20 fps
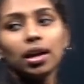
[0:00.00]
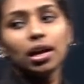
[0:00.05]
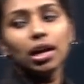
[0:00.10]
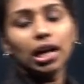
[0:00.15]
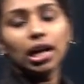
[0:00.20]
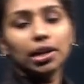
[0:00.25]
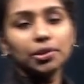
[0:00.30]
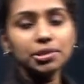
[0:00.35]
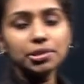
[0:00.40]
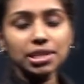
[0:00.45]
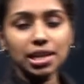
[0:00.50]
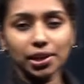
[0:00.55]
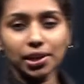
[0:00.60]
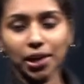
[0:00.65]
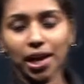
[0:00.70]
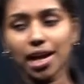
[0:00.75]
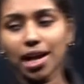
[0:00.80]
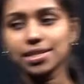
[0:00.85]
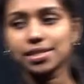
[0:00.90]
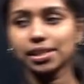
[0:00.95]
Arush, are you
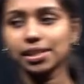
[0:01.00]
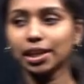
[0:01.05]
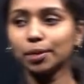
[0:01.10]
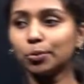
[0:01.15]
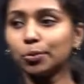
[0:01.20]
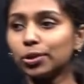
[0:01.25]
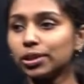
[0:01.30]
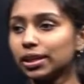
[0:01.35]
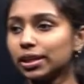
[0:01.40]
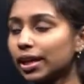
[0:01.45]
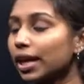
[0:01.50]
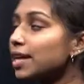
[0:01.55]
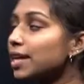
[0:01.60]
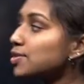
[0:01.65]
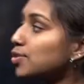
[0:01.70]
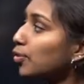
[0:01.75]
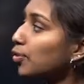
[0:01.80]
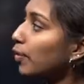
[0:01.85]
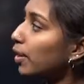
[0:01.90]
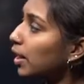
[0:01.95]
asking about the case
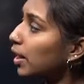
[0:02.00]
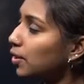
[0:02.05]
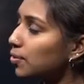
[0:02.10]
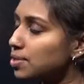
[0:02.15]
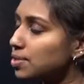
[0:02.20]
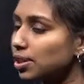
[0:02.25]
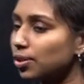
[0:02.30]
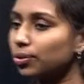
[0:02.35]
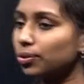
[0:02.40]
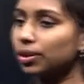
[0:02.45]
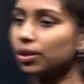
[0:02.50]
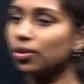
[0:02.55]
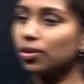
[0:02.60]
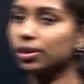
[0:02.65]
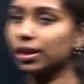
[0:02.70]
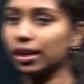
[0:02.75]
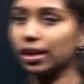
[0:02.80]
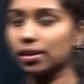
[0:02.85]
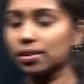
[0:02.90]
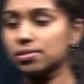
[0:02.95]
of
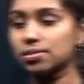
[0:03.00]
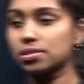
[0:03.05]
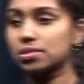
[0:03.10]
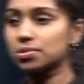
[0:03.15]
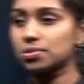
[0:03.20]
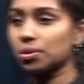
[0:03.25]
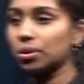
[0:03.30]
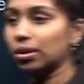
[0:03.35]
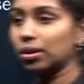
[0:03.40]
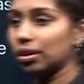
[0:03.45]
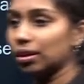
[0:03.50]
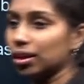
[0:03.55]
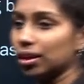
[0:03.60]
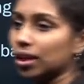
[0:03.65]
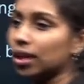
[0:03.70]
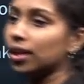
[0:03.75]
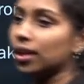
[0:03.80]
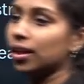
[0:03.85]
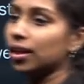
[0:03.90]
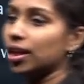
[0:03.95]
Na2CO3.10H2O?
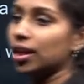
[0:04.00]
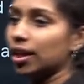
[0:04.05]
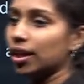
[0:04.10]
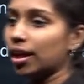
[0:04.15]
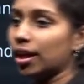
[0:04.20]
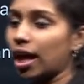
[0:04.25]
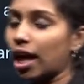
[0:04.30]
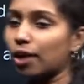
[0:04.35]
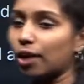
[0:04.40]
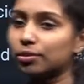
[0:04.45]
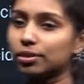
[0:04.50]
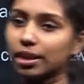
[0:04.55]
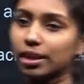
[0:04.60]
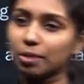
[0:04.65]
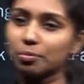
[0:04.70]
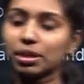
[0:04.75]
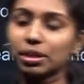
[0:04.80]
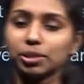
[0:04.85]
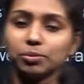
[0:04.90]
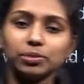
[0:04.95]
How they
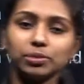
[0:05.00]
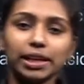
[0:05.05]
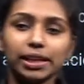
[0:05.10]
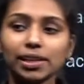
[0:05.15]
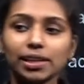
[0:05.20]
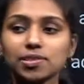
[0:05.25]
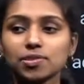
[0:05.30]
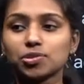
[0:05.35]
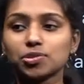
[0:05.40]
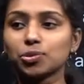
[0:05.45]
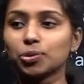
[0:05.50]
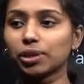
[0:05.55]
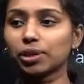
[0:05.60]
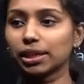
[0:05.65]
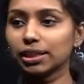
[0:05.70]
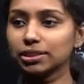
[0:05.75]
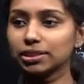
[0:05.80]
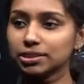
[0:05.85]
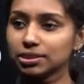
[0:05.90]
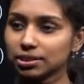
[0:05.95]
become 10H2O, right?